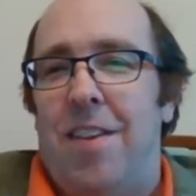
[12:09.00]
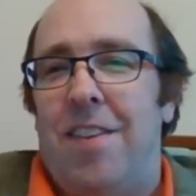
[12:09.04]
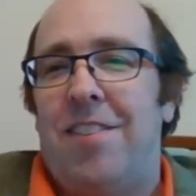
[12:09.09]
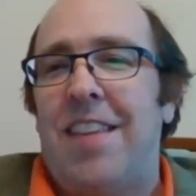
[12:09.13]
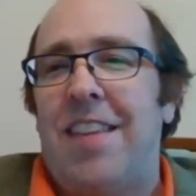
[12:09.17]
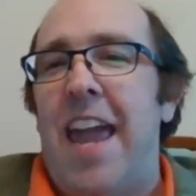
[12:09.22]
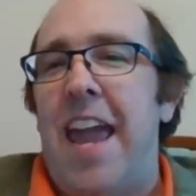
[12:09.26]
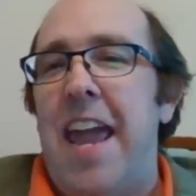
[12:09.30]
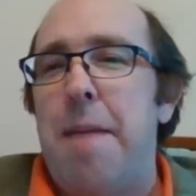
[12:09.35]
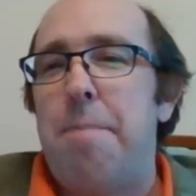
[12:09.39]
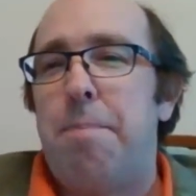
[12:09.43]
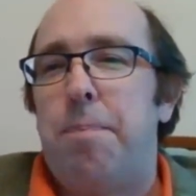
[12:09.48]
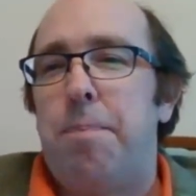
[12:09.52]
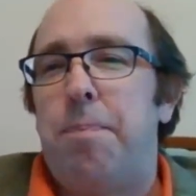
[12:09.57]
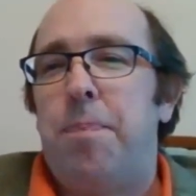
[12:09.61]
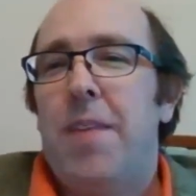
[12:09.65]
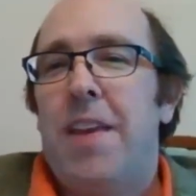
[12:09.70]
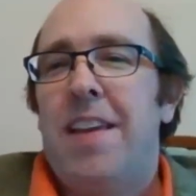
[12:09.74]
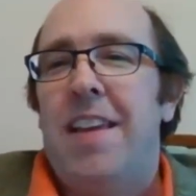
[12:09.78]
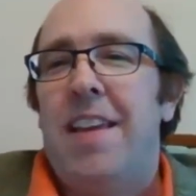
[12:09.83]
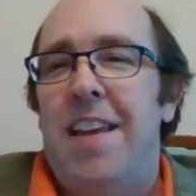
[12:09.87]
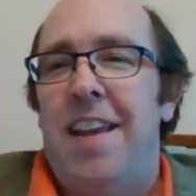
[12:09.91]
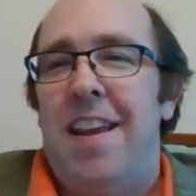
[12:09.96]
escape
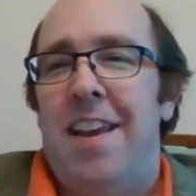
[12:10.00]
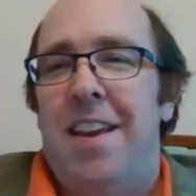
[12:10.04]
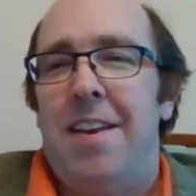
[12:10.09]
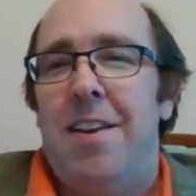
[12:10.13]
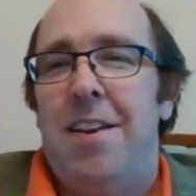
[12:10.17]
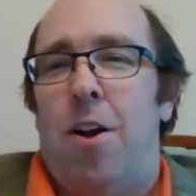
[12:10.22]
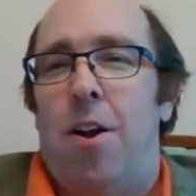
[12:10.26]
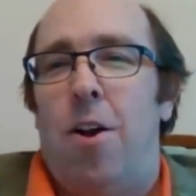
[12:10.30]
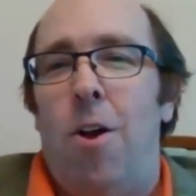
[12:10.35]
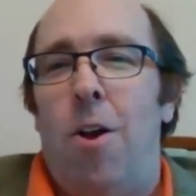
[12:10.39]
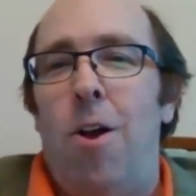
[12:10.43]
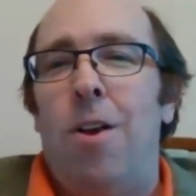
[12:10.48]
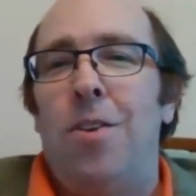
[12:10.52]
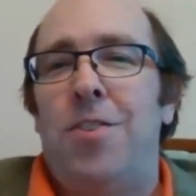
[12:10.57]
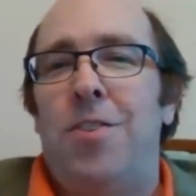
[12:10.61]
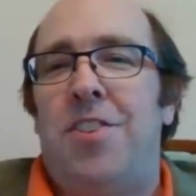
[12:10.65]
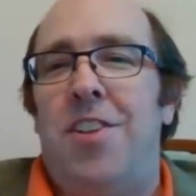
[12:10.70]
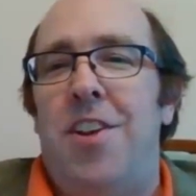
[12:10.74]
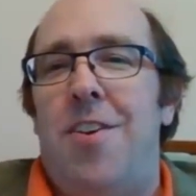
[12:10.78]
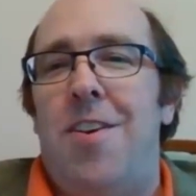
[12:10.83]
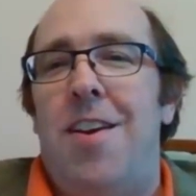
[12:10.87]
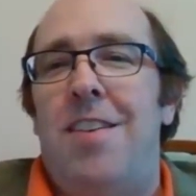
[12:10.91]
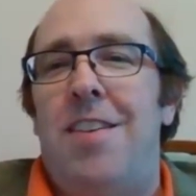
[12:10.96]
in a whole
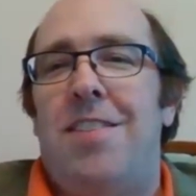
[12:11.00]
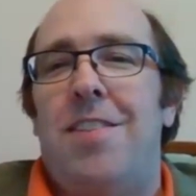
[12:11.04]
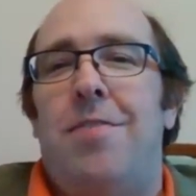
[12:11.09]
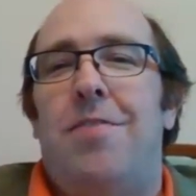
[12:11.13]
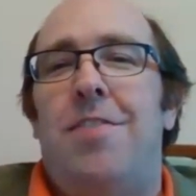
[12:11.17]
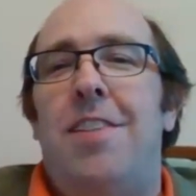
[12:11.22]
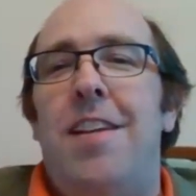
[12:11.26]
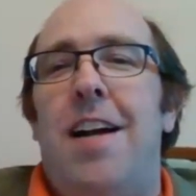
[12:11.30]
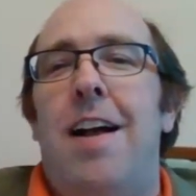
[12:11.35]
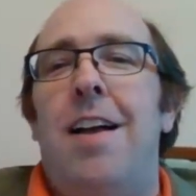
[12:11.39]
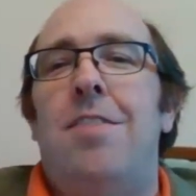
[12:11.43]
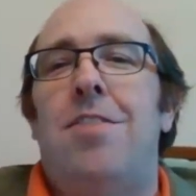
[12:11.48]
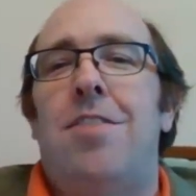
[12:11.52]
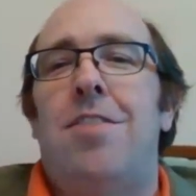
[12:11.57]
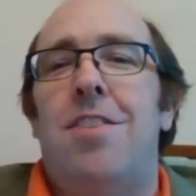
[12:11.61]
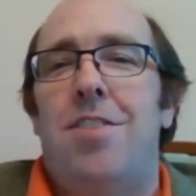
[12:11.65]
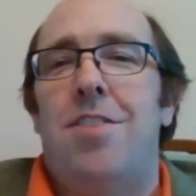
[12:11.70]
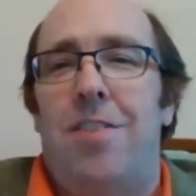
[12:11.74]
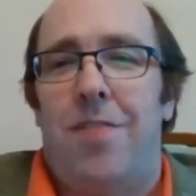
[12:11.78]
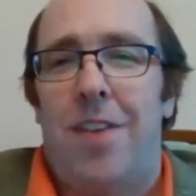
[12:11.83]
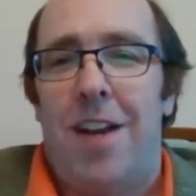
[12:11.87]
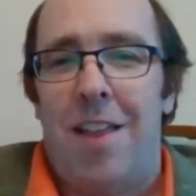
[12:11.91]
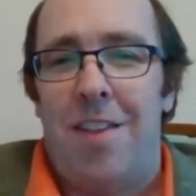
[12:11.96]
series of
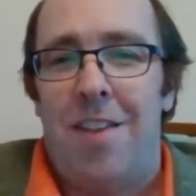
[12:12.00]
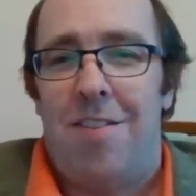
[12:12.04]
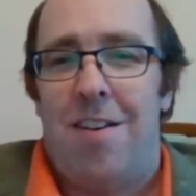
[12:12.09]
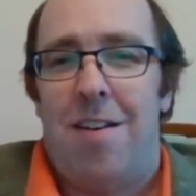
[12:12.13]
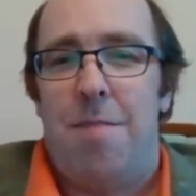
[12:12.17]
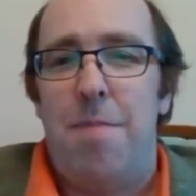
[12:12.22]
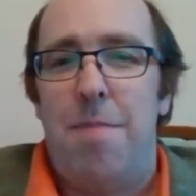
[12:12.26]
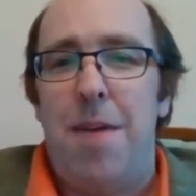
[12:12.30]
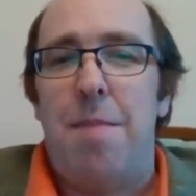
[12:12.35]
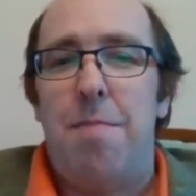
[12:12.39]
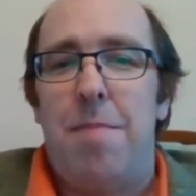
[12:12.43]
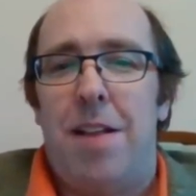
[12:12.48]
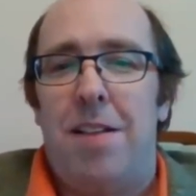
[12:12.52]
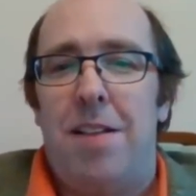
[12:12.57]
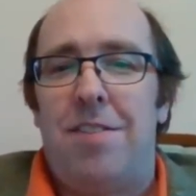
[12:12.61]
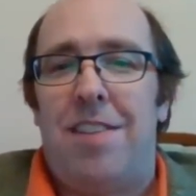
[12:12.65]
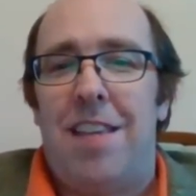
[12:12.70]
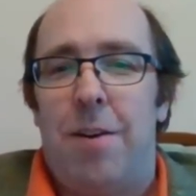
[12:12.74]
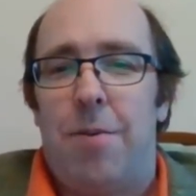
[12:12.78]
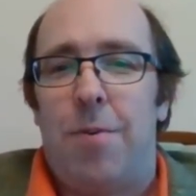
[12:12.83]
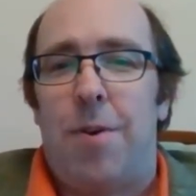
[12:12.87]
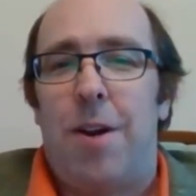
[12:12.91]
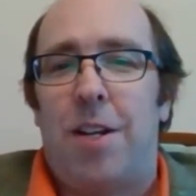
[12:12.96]
dozens of other
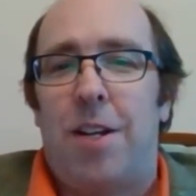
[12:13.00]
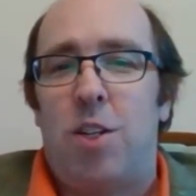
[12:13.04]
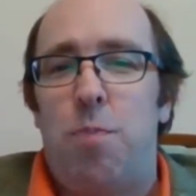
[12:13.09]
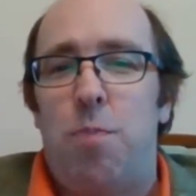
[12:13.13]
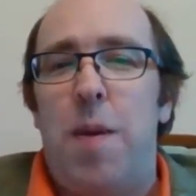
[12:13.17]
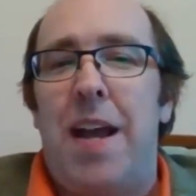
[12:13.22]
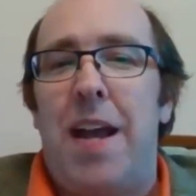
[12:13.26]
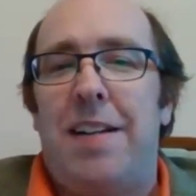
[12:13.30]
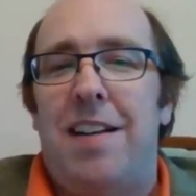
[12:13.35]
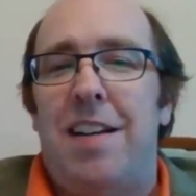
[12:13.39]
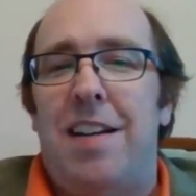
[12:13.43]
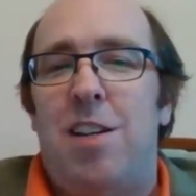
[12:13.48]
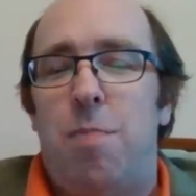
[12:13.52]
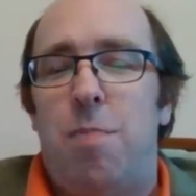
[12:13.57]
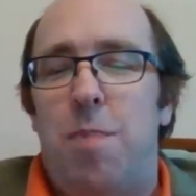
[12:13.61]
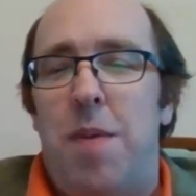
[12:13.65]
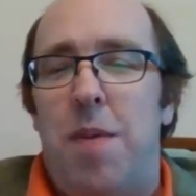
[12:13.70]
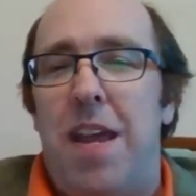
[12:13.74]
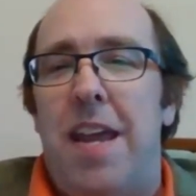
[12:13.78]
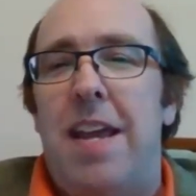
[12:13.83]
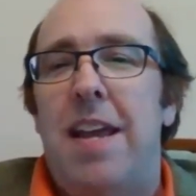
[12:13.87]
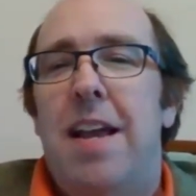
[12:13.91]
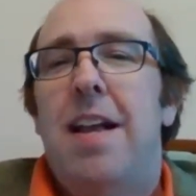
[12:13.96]
amendments that were expected to
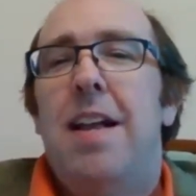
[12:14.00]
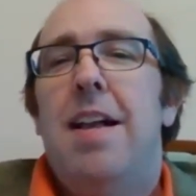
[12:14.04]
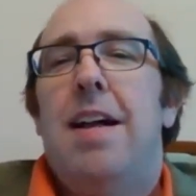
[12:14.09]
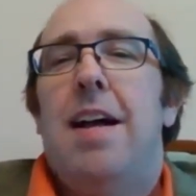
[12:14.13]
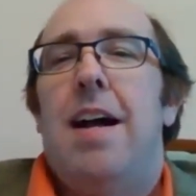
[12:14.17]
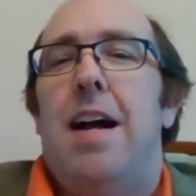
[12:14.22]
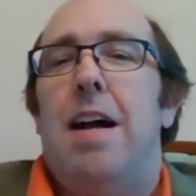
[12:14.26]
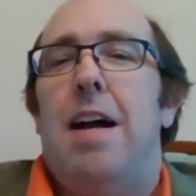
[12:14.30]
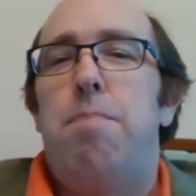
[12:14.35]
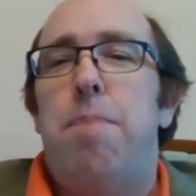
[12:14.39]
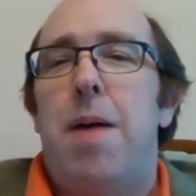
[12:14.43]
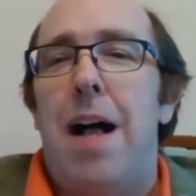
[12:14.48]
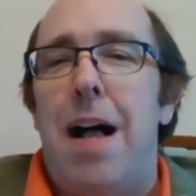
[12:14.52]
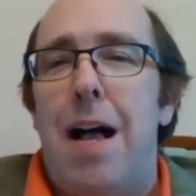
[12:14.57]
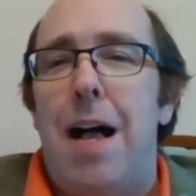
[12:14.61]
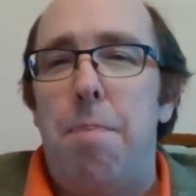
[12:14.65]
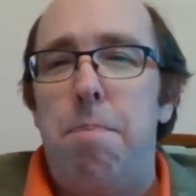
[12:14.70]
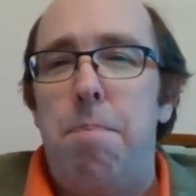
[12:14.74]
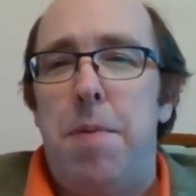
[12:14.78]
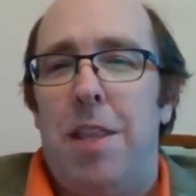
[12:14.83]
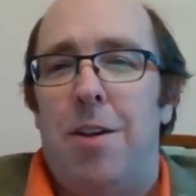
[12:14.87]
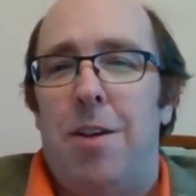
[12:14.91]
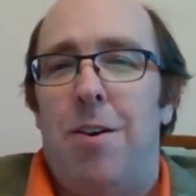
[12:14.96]
be
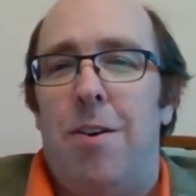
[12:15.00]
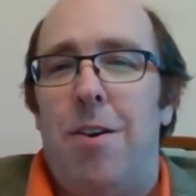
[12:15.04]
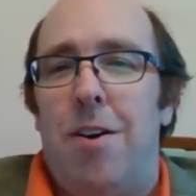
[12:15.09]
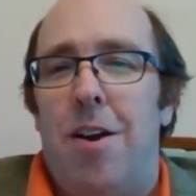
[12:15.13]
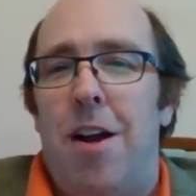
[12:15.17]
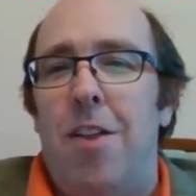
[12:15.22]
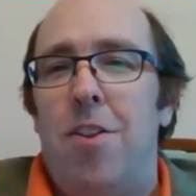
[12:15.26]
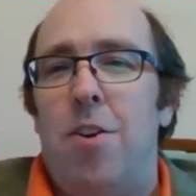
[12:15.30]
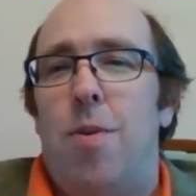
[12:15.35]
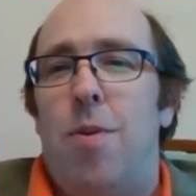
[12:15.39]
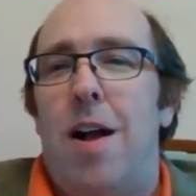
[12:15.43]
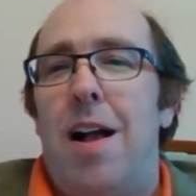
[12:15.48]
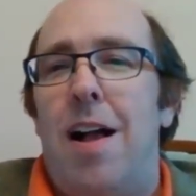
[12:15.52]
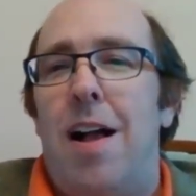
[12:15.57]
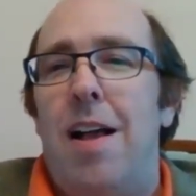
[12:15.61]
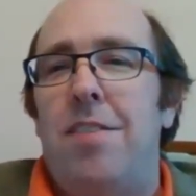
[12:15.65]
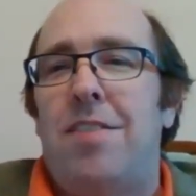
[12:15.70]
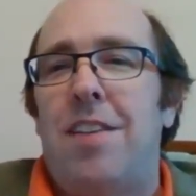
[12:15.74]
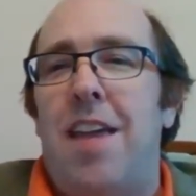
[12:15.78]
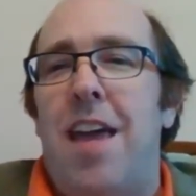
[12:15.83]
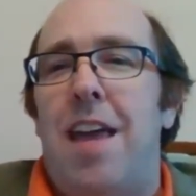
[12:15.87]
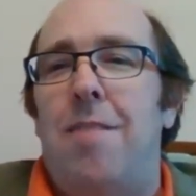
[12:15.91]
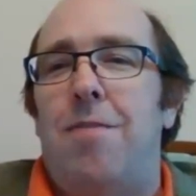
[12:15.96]
popular or
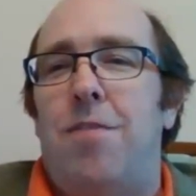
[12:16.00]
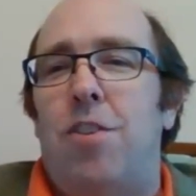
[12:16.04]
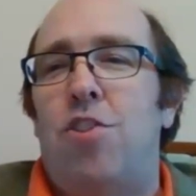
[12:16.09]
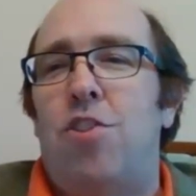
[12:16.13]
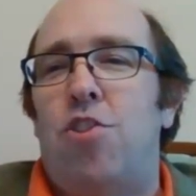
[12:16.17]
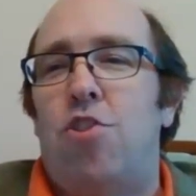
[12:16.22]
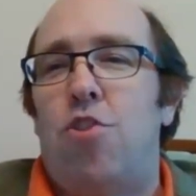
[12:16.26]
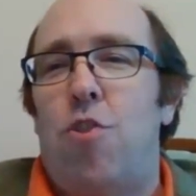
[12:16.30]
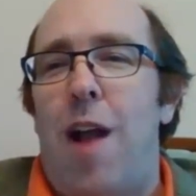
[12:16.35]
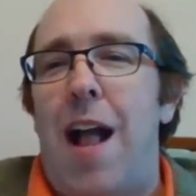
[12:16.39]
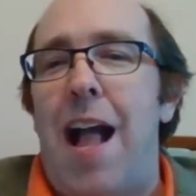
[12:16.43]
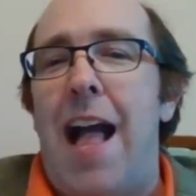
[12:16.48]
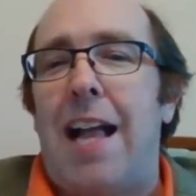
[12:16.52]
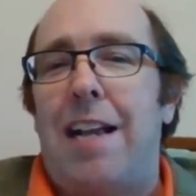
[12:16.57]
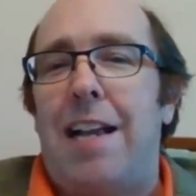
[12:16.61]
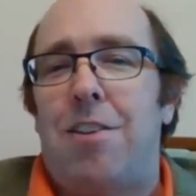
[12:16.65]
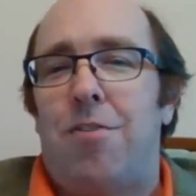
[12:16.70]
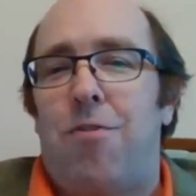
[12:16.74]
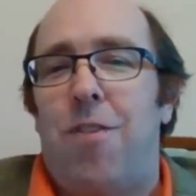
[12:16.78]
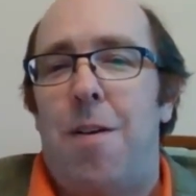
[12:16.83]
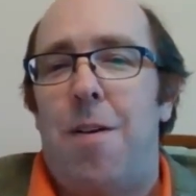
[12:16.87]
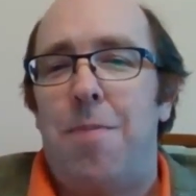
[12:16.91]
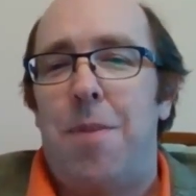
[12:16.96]
otherwise kind of
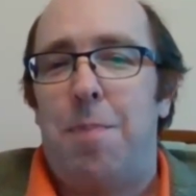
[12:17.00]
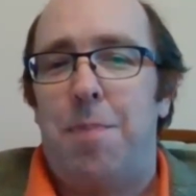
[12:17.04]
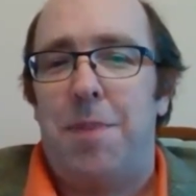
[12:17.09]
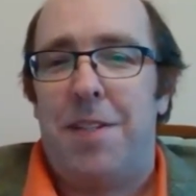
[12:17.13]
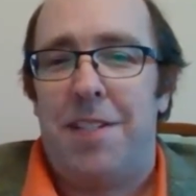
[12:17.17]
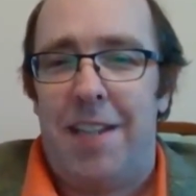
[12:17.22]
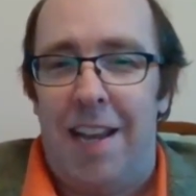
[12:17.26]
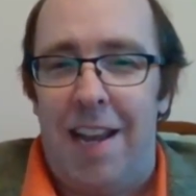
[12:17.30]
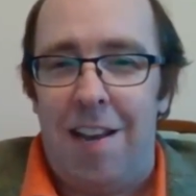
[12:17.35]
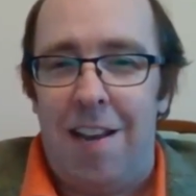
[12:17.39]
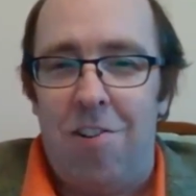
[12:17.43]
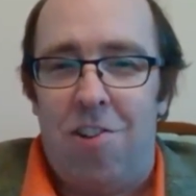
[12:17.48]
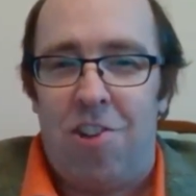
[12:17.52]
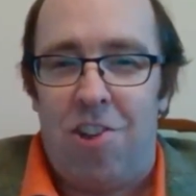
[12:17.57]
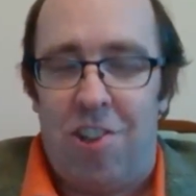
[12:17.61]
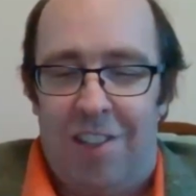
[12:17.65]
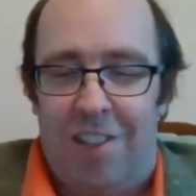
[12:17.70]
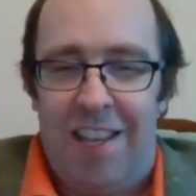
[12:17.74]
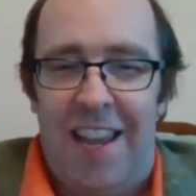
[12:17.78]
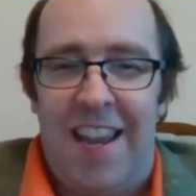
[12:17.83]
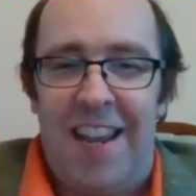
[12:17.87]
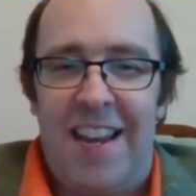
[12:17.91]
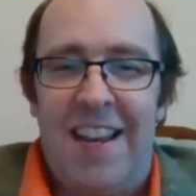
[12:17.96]
distract from the
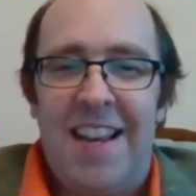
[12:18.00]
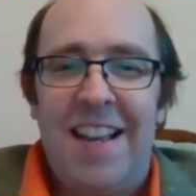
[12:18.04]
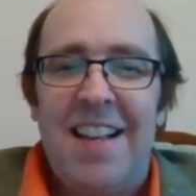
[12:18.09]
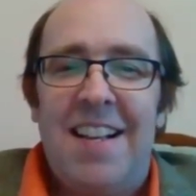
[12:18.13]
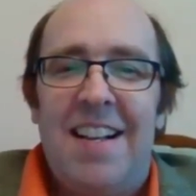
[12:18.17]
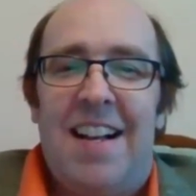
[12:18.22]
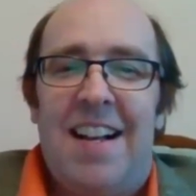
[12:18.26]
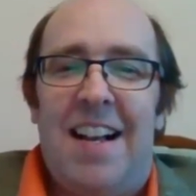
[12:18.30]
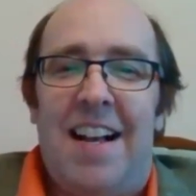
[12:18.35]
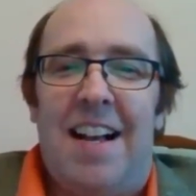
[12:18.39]
potentially